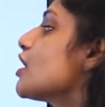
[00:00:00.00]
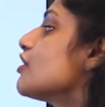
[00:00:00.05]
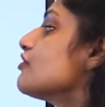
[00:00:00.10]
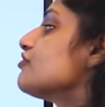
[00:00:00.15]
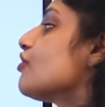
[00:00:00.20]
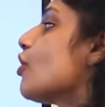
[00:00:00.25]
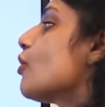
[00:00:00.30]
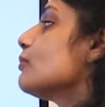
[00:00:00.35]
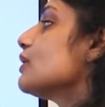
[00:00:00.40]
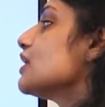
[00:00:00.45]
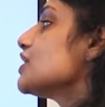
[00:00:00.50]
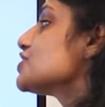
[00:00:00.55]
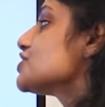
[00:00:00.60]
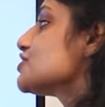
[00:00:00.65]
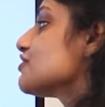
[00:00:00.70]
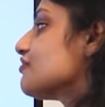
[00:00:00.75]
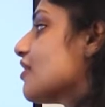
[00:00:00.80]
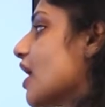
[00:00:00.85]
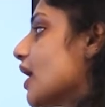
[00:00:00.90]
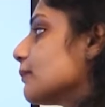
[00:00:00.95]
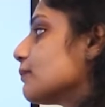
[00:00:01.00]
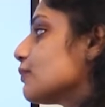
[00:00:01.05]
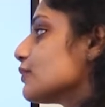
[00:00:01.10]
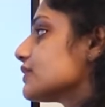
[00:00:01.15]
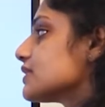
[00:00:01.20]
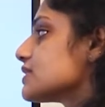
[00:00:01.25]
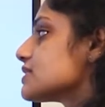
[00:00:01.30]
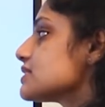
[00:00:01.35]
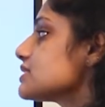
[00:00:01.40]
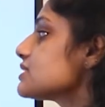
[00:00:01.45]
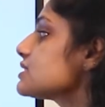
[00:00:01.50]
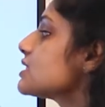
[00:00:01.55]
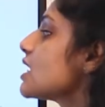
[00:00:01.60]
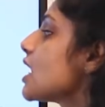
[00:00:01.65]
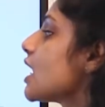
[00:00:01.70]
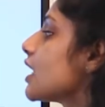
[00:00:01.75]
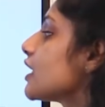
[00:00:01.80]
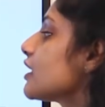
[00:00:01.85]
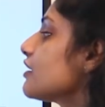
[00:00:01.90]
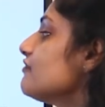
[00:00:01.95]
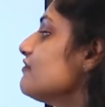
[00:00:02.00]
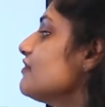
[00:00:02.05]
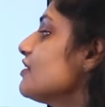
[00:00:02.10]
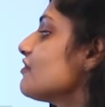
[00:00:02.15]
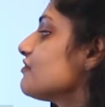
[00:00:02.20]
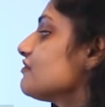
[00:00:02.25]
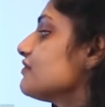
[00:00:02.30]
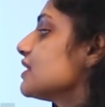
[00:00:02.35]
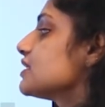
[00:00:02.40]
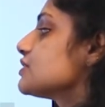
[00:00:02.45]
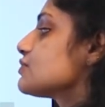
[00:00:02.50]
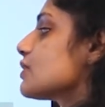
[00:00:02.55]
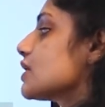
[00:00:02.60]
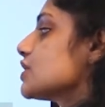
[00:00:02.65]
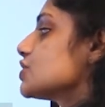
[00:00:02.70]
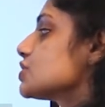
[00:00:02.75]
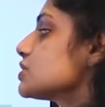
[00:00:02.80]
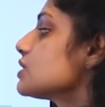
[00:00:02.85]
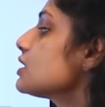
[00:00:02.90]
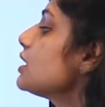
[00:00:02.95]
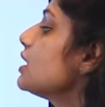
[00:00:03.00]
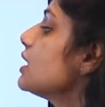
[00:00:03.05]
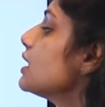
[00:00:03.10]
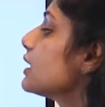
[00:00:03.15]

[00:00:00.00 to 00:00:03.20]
formulation of hypothesis, review of literature,